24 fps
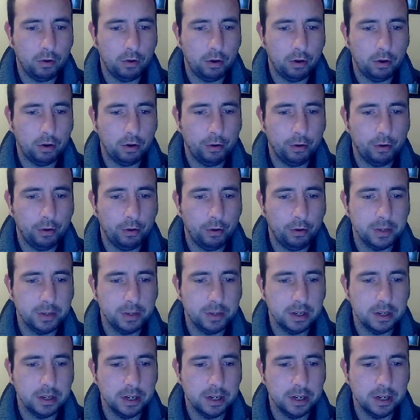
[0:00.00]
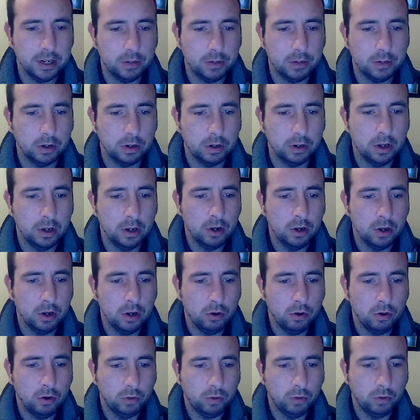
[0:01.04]
op equal,
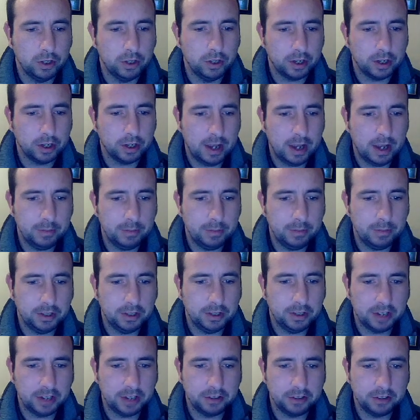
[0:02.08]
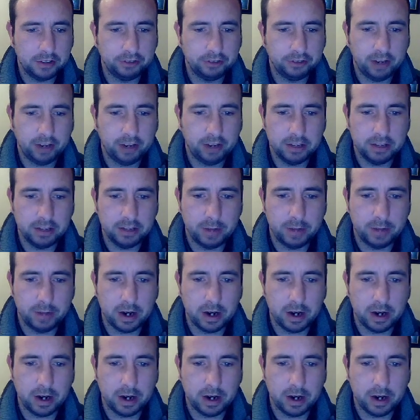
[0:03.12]
which can be satisfied by